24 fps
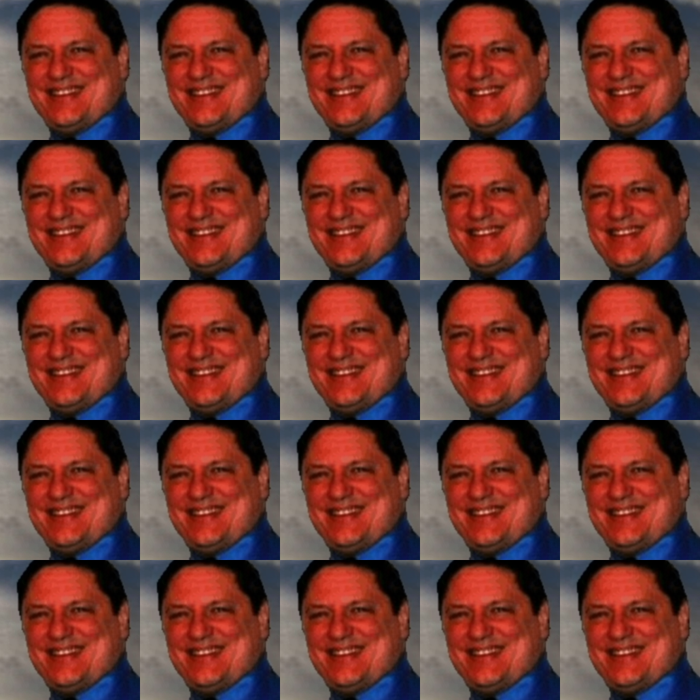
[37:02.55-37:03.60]

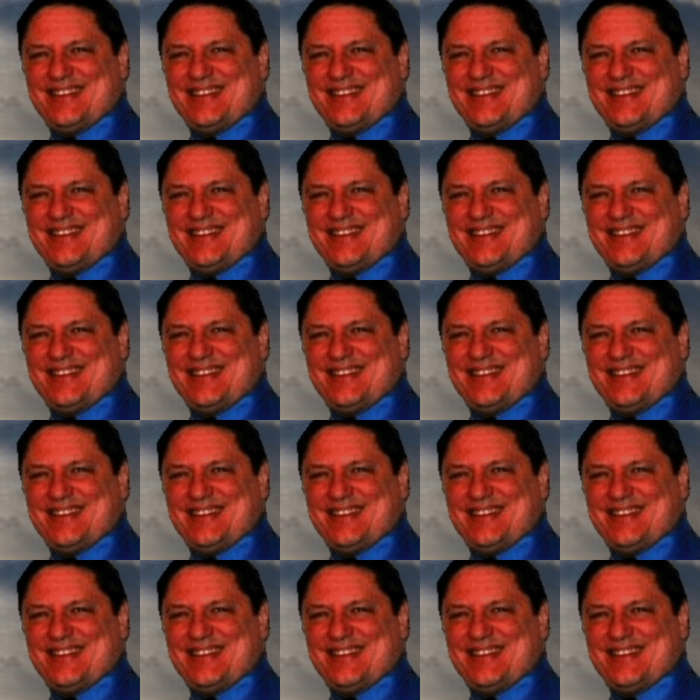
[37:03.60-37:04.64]

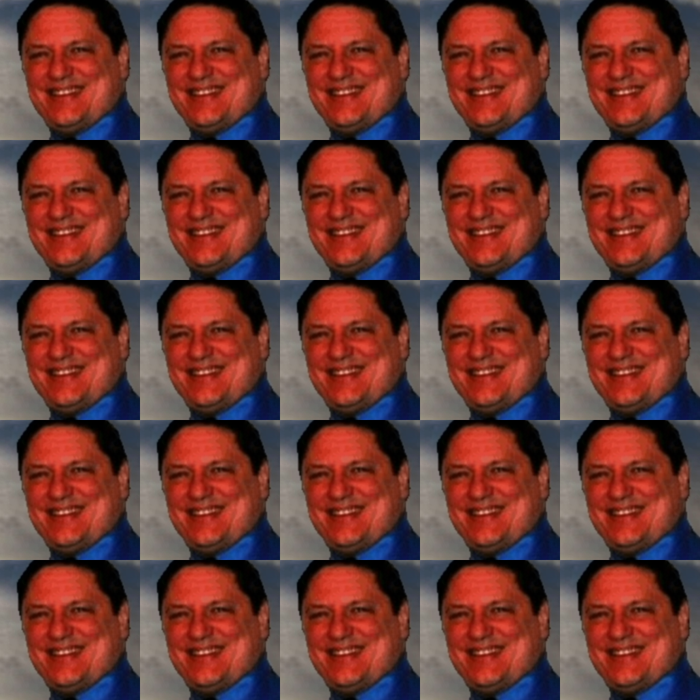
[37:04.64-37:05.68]

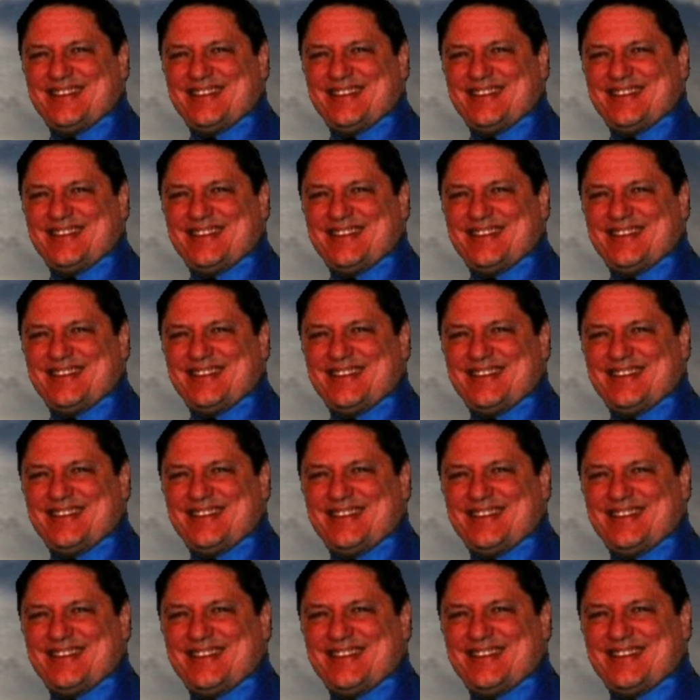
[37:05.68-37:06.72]

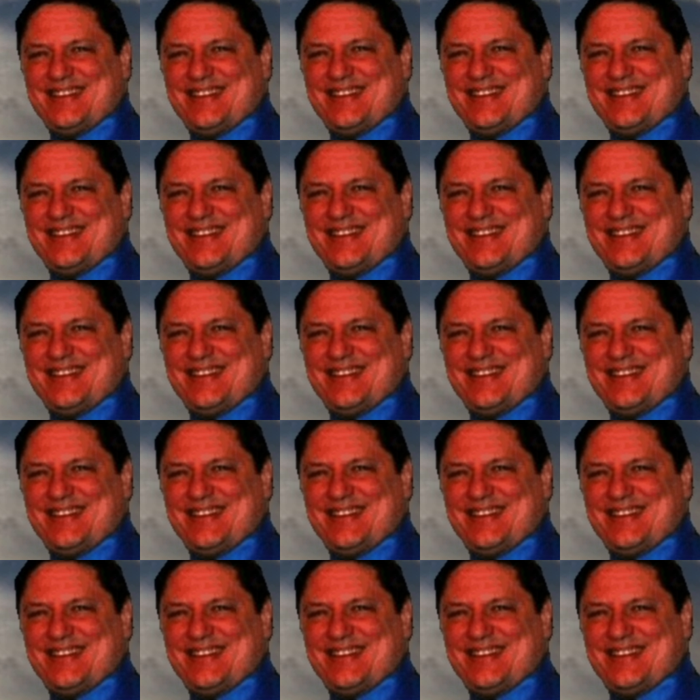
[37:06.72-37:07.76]

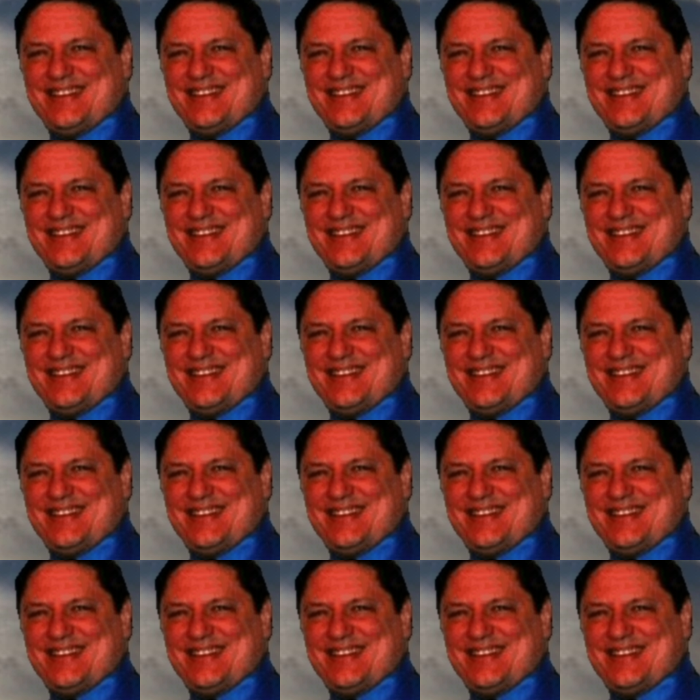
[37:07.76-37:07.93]
This is a still picture; no speech is visible.